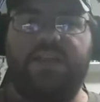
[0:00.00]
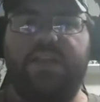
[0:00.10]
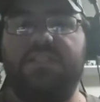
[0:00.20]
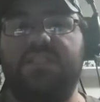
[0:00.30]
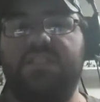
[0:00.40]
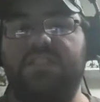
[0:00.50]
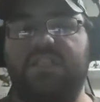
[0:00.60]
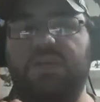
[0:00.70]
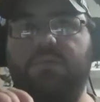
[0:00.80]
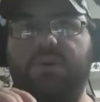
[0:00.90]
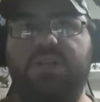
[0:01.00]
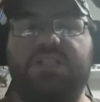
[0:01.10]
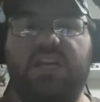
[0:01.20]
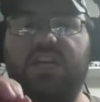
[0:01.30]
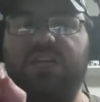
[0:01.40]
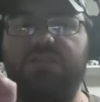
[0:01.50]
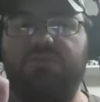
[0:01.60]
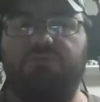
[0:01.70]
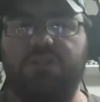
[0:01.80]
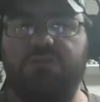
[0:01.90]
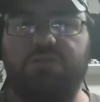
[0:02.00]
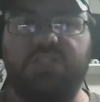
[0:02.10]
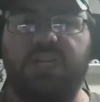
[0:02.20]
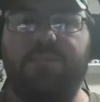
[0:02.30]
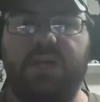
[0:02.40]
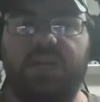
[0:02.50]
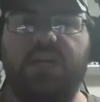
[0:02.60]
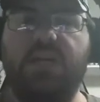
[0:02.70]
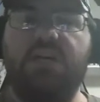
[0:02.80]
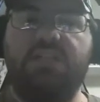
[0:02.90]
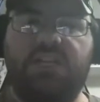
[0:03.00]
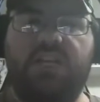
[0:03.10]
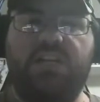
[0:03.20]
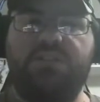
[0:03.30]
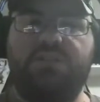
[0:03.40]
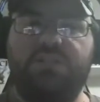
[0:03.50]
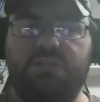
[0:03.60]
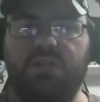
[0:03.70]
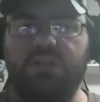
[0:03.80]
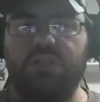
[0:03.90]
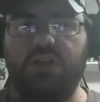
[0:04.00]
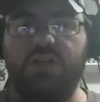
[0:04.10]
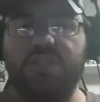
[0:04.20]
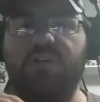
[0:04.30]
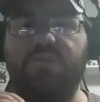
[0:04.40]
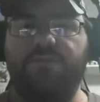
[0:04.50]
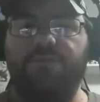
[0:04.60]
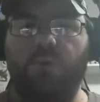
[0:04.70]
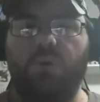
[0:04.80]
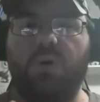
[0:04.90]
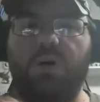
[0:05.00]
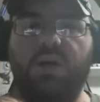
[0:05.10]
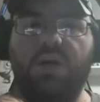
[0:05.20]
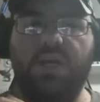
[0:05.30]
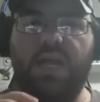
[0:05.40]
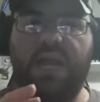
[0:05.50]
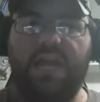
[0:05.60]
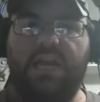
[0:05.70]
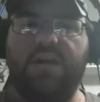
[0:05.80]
that when she is ritual summoned, she is searching for any